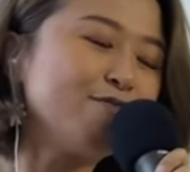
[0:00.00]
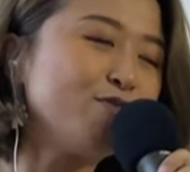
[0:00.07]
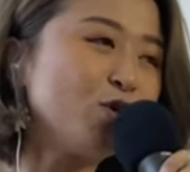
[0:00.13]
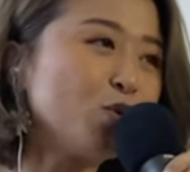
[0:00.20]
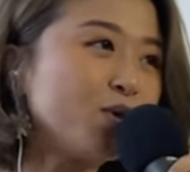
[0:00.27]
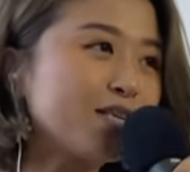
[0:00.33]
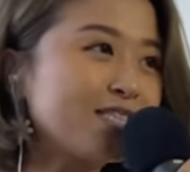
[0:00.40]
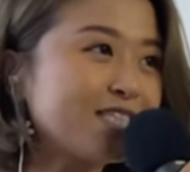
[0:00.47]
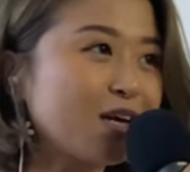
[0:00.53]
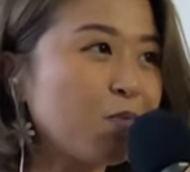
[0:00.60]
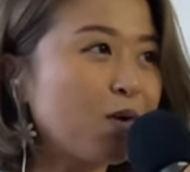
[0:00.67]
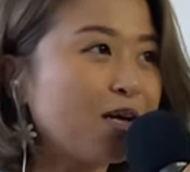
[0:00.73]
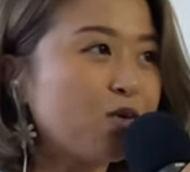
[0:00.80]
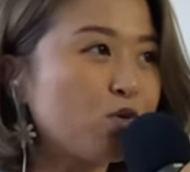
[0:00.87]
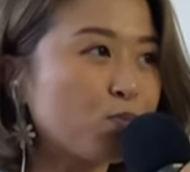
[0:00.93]
If you are
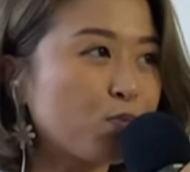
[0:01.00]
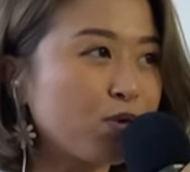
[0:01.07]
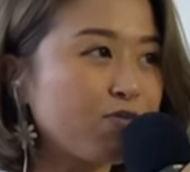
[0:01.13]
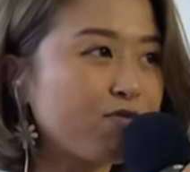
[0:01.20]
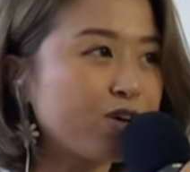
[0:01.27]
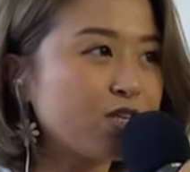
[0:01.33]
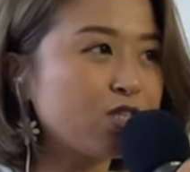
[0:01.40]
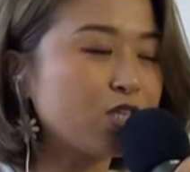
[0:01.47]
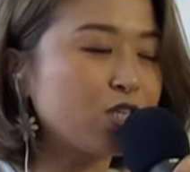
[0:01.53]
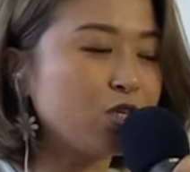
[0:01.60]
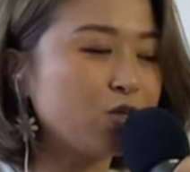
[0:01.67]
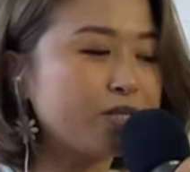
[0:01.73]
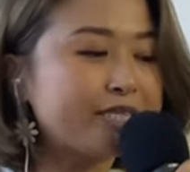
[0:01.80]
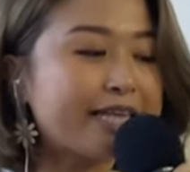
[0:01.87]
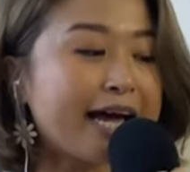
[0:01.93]
someone who prefer to
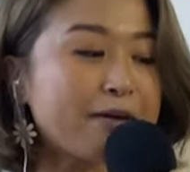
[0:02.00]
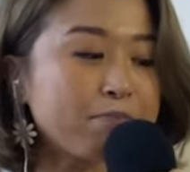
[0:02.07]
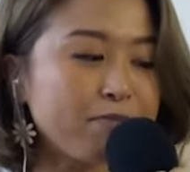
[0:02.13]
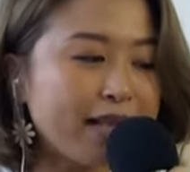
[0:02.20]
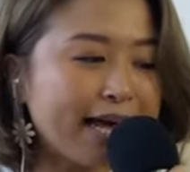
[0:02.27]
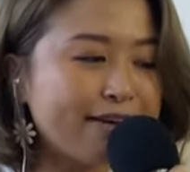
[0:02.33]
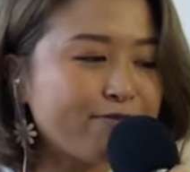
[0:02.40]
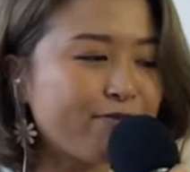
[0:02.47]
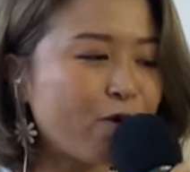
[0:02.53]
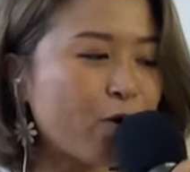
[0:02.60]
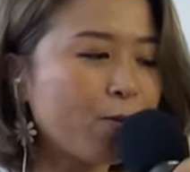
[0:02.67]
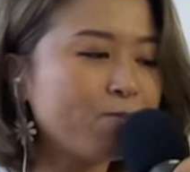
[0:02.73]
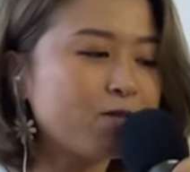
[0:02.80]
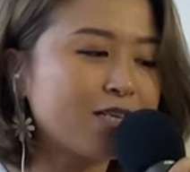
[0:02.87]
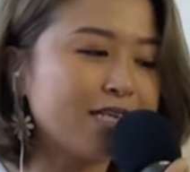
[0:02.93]
use that
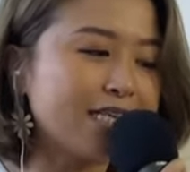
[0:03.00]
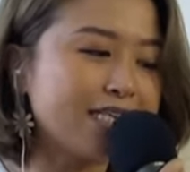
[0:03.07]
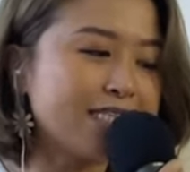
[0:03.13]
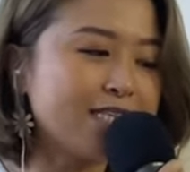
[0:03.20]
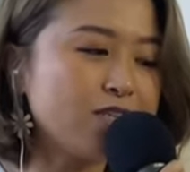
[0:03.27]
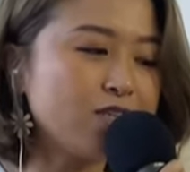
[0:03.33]
platform to